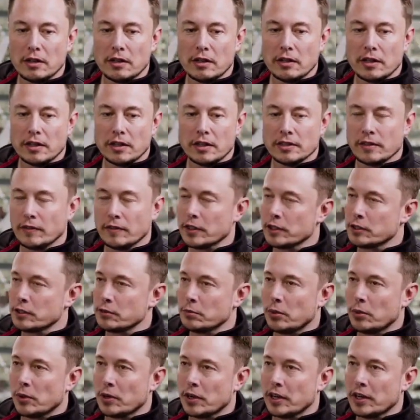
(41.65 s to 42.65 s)
Clip
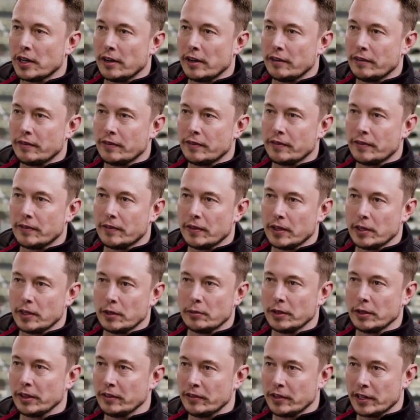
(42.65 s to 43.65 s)
and I am
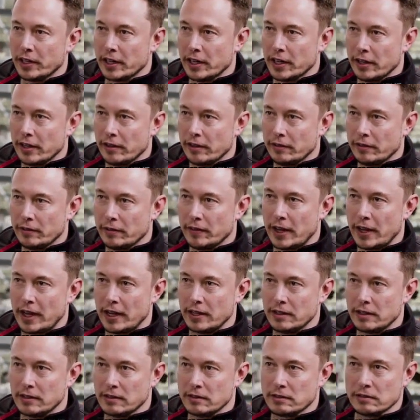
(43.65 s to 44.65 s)
going to paste this
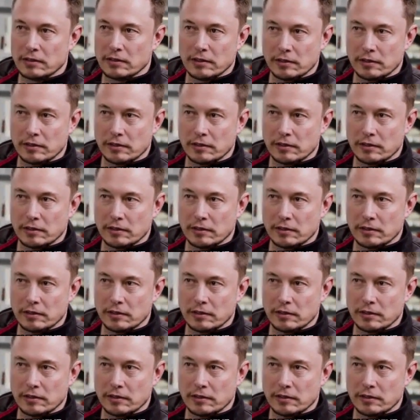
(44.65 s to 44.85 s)
and